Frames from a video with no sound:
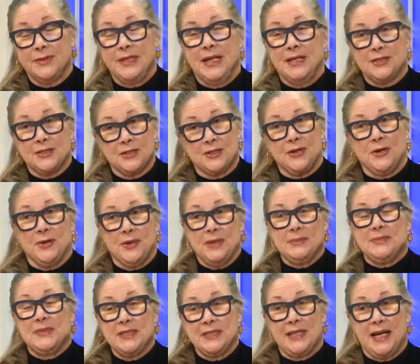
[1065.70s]
We had to go
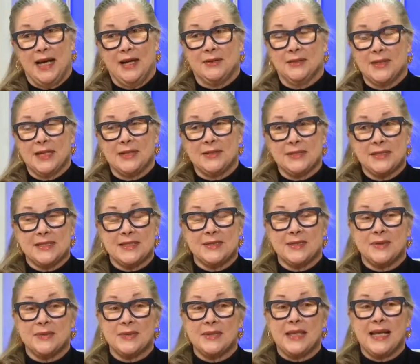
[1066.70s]
up to the outhouse,
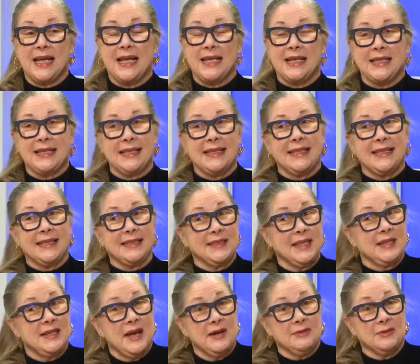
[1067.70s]
so
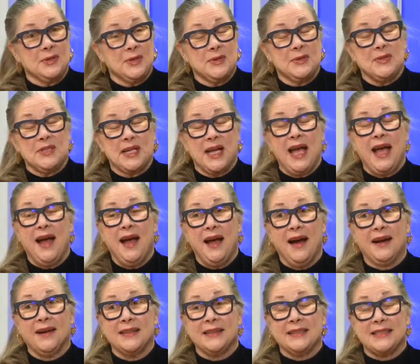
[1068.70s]
they never owned a
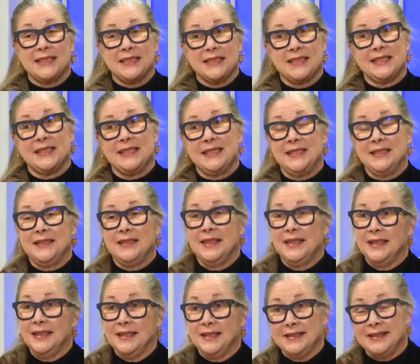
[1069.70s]
car, and to see
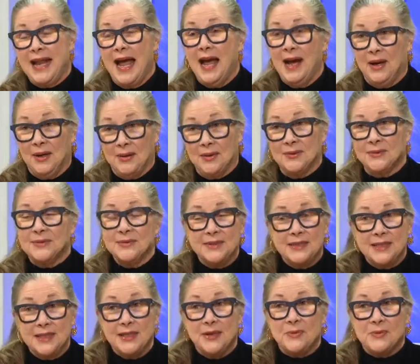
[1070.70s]
now,
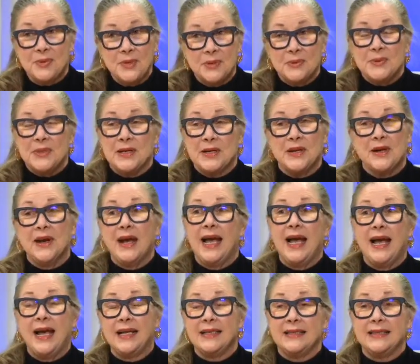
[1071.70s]
where we are
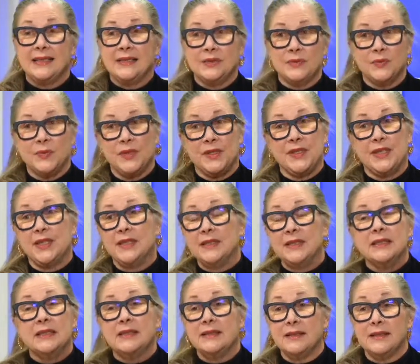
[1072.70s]
at
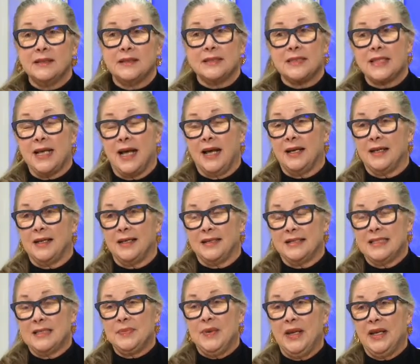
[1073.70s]
within
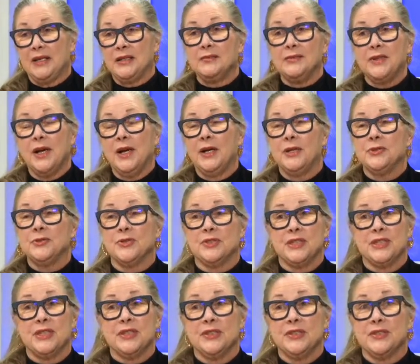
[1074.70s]
a span of
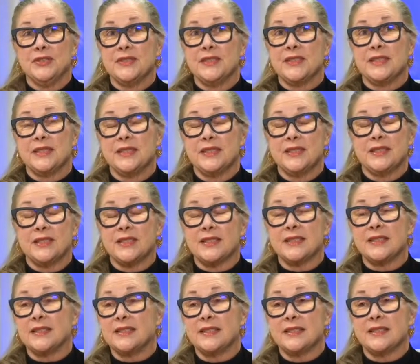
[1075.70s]
100 years is
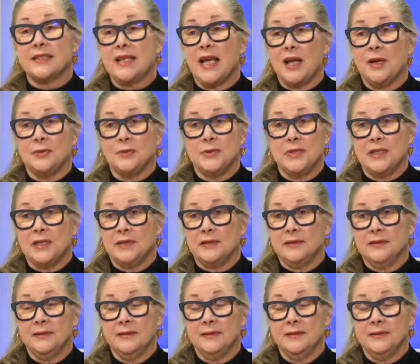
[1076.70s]
just astounding.